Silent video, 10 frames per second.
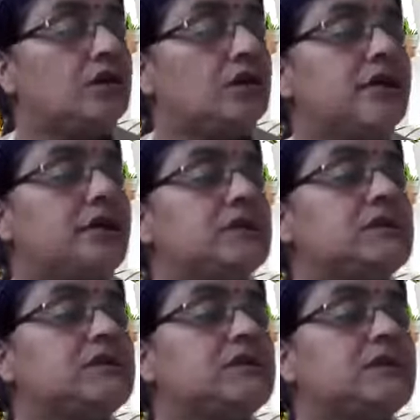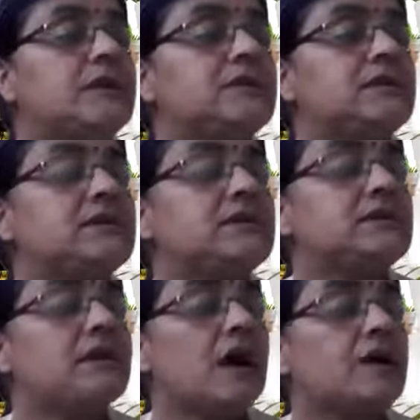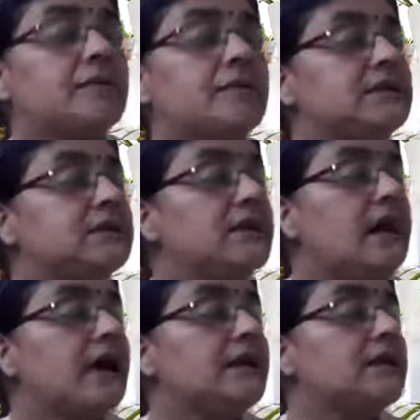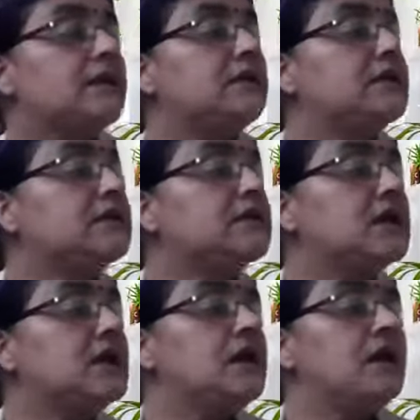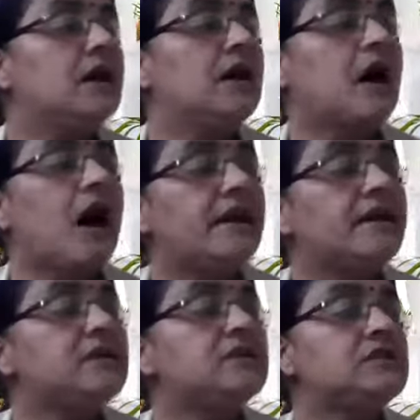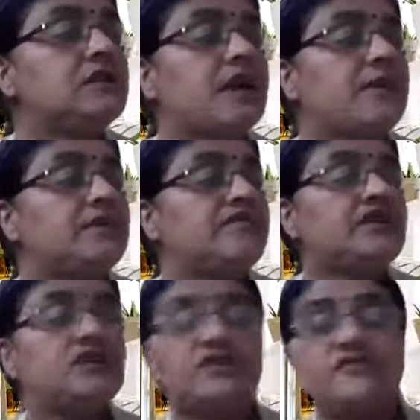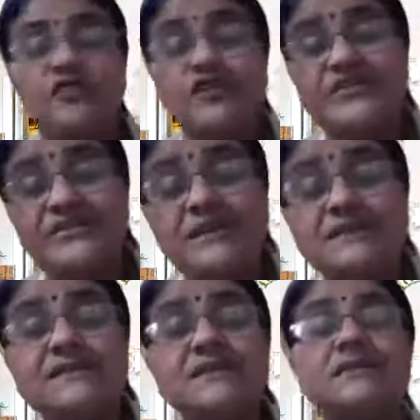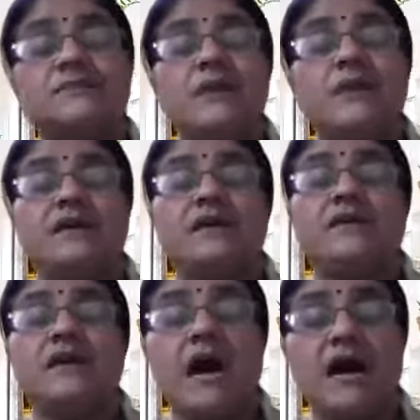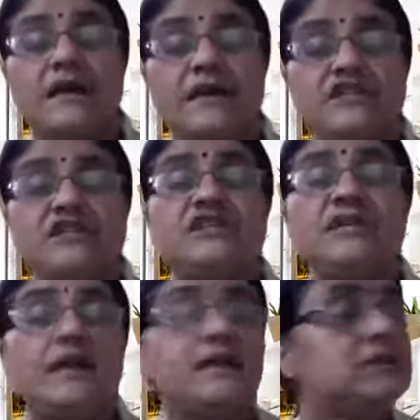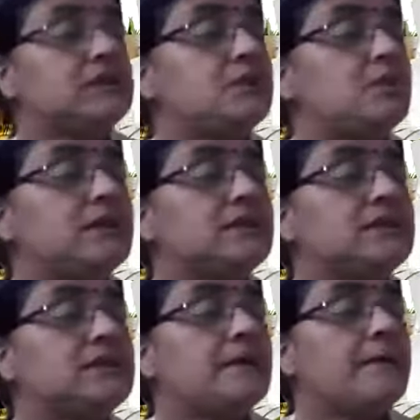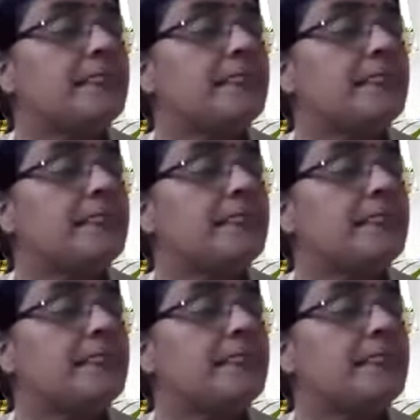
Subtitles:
All right, it is a substance in RBC, and it is RH is an abbreviation for rhesus monkey, RHESUS.